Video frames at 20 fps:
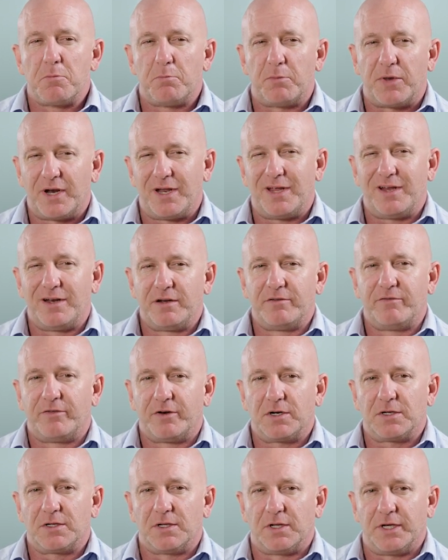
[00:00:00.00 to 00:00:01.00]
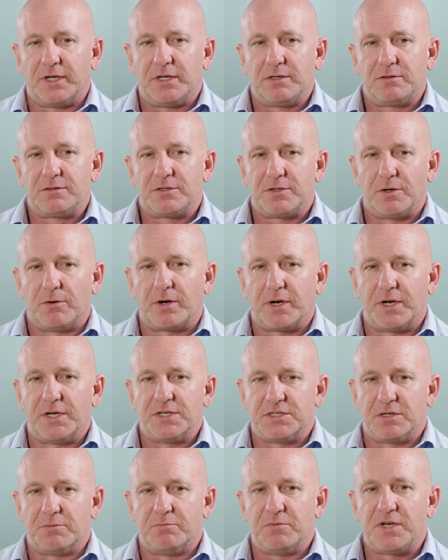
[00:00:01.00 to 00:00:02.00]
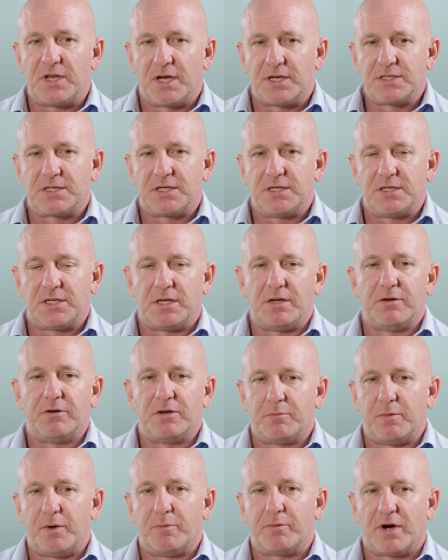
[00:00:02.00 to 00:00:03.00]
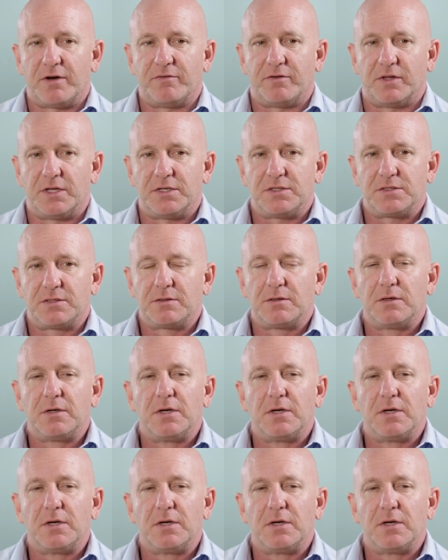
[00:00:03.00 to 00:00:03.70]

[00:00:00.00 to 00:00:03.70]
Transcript: But inadvertently, tokenism does continue to be prevalent.